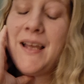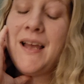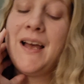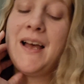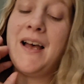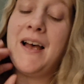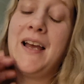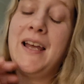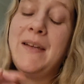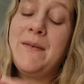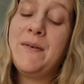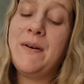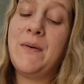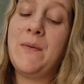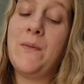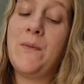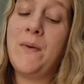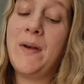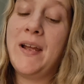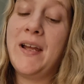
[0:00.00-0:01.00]
I went
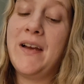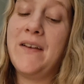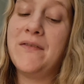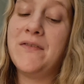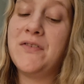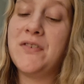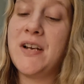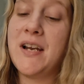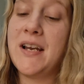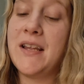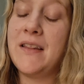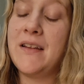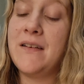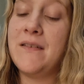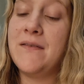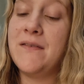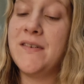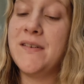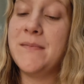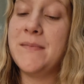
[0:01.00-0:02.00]
way off track there
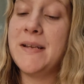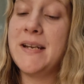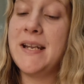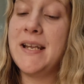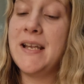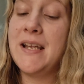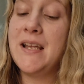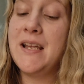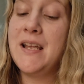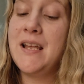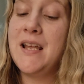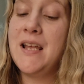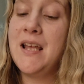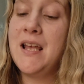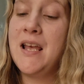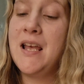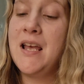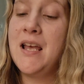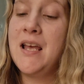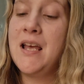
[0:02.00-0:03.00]
for a minute.
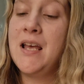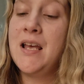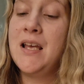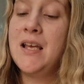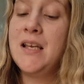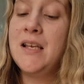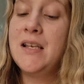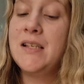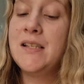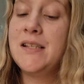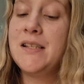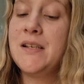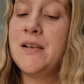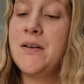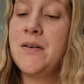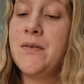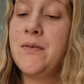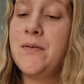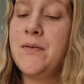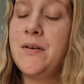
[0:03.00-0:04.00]

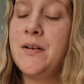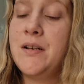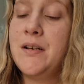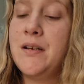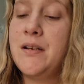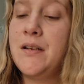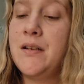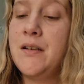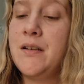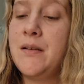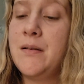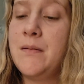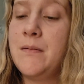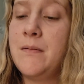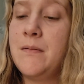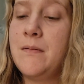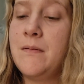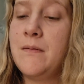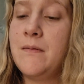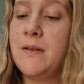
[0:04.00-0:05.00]
So,
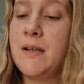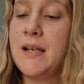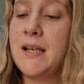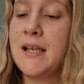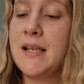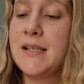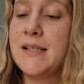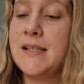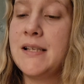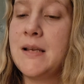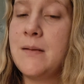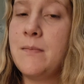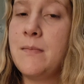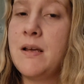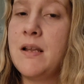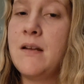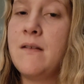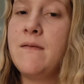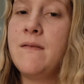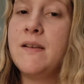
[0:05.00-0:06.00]
like I said,
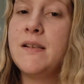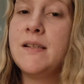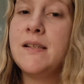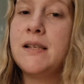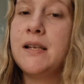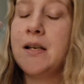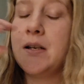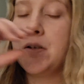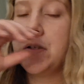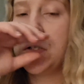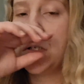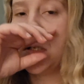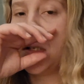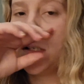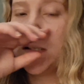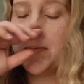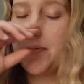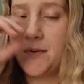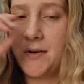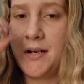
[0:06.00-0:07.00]
manifestation
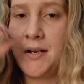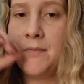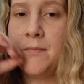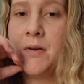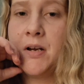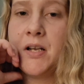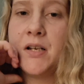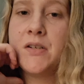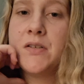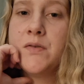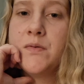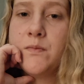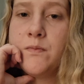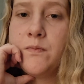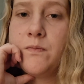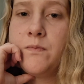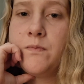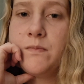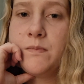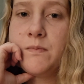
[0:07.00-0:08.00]
is pretty much
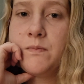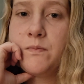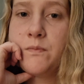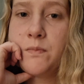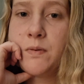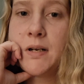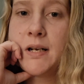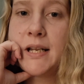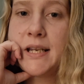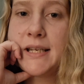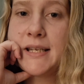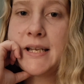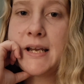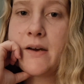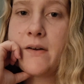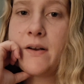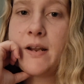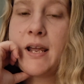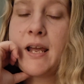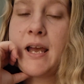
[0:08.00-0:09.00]
putting
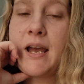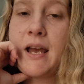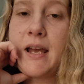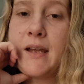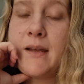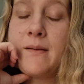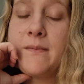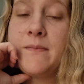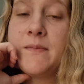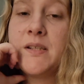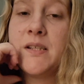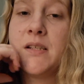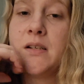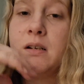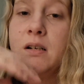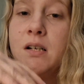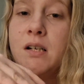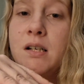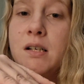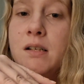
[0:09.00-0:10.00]
down, I am
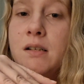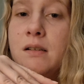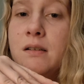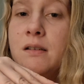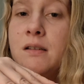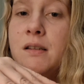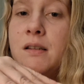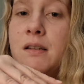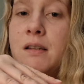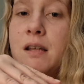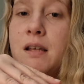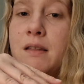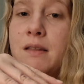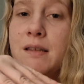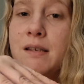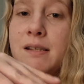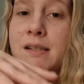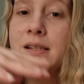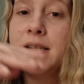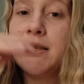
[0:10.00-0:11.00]
certain that
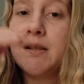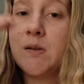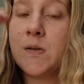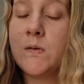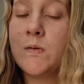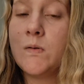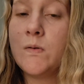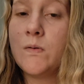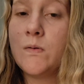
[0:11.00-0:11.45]
this is,